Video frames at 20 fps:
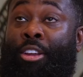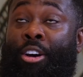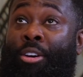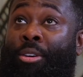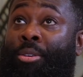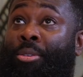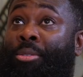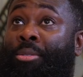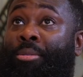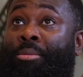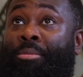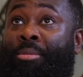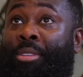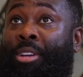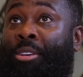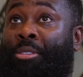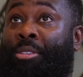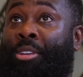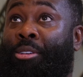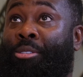No.
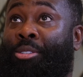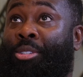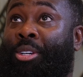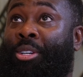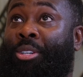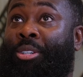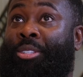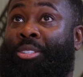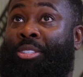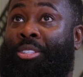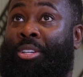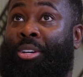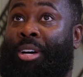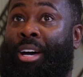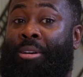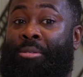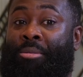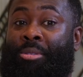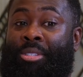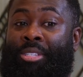So
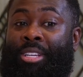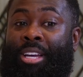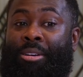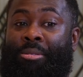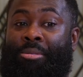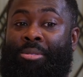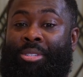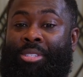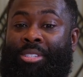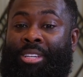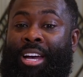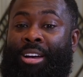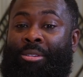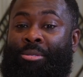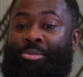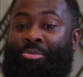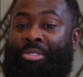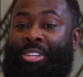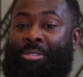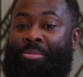I was
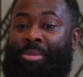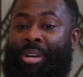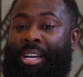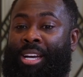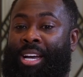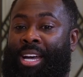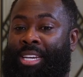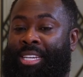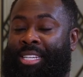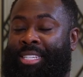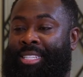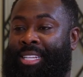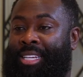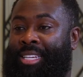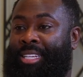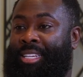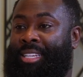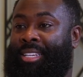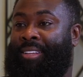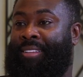raised by a Guyanese
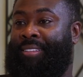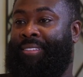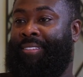lady.